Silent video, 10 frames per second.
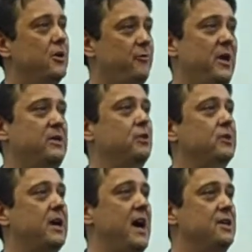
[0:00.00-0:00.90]
that if they took
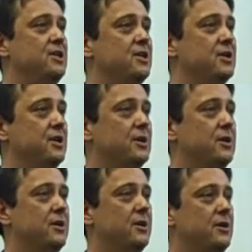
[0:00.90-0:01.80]
the cash,
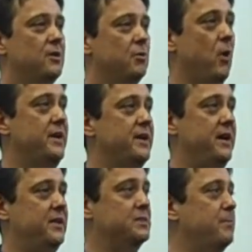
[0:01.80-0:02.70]
one
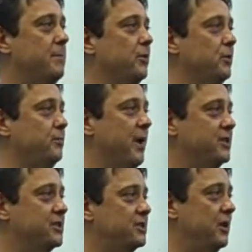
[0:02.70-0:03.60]
day this bubble would
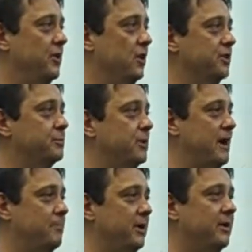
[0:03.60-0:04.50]
burst and all this would
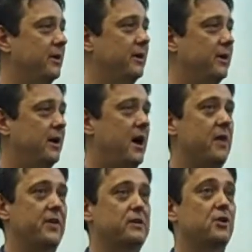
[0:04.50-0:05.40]
happen.
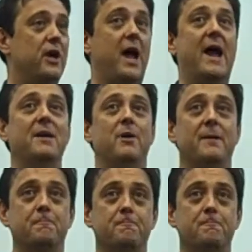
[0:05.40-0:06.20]
And they took it anyway.